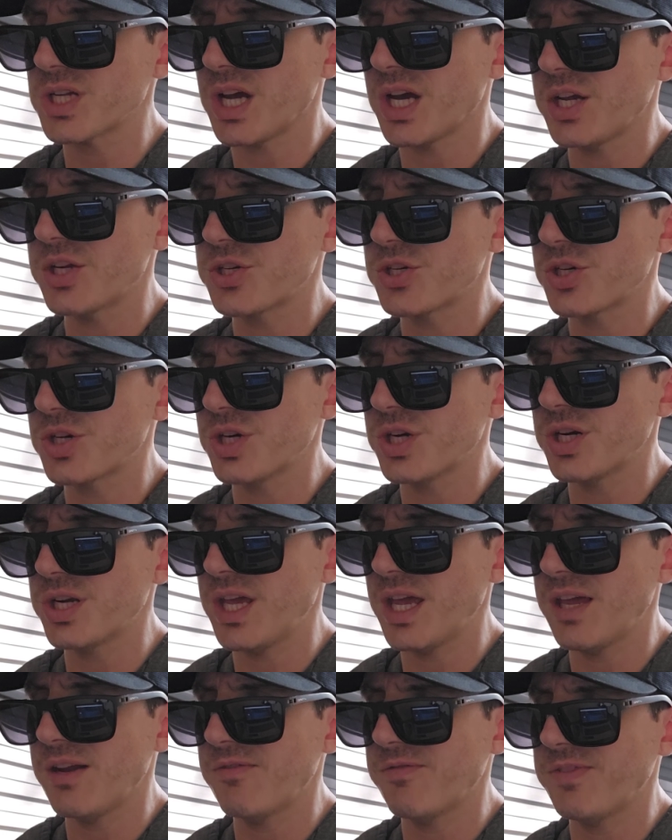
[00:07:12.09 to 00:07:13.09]

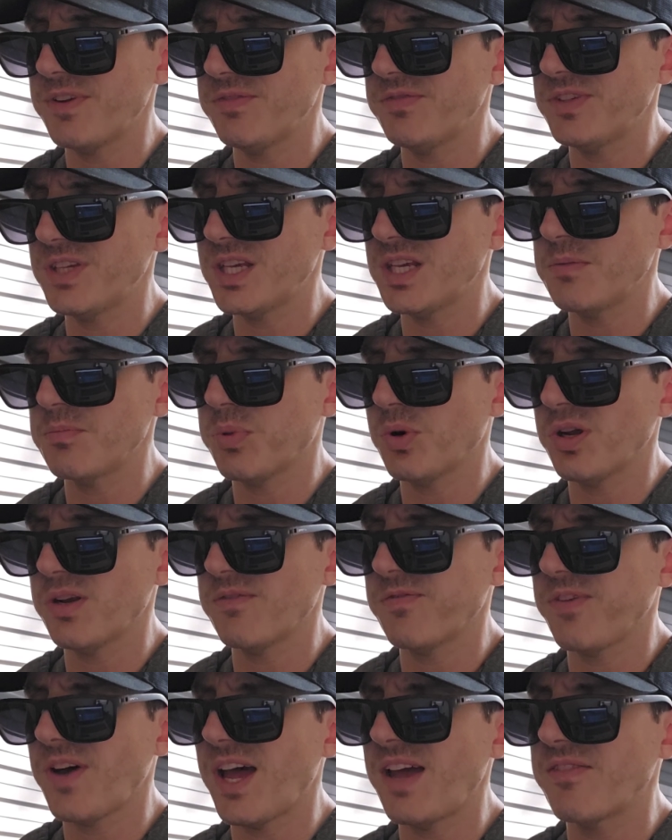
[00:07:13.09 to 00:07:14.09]

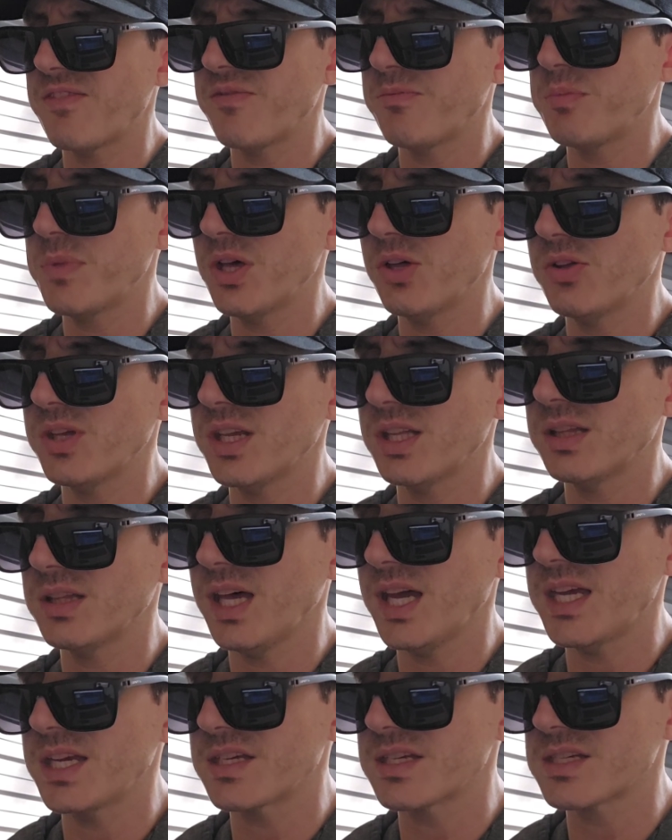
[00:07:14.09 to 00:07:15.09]
115.5 million
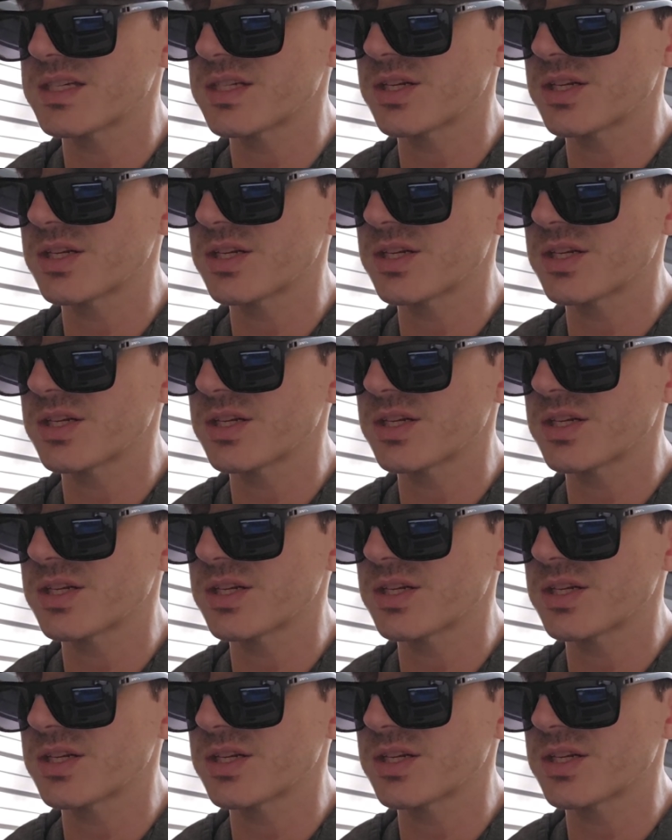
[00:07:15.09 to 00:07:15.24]
likes.